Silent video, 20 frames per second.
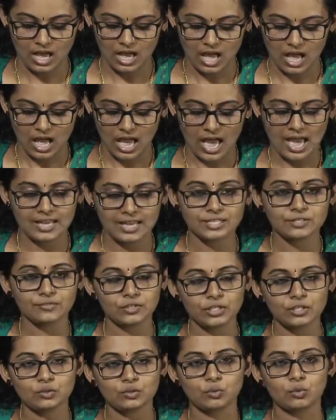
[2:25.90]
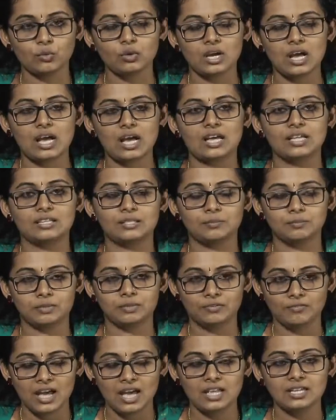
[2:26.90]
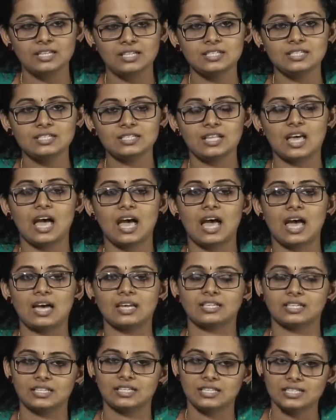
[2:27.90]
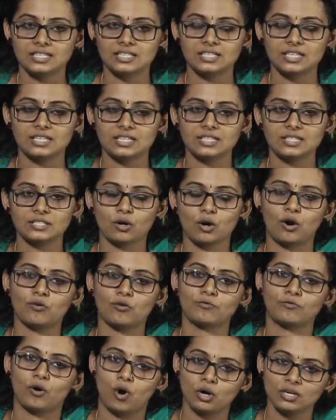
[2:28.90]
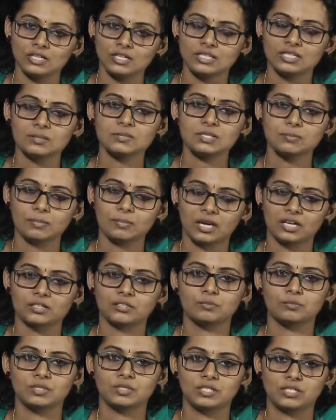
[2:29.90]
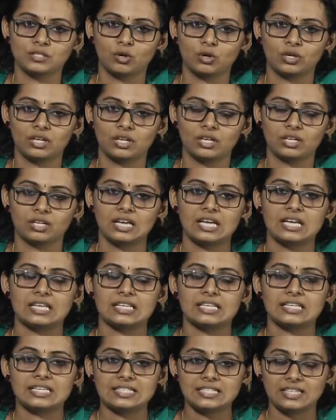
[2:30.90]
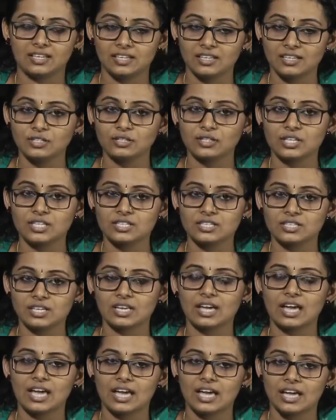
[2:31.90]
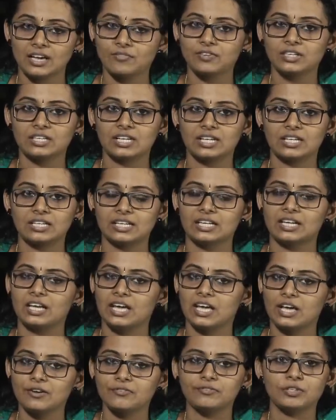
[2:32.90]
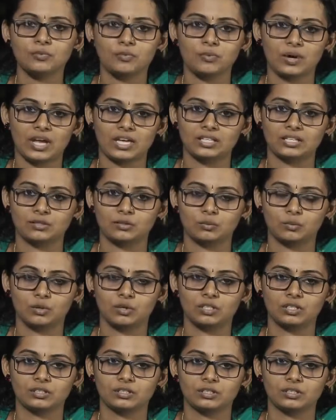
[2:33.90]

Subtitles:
As we know, the prevalence and incidence of autism spectrum disorder is increasing evidently everywhere in the world.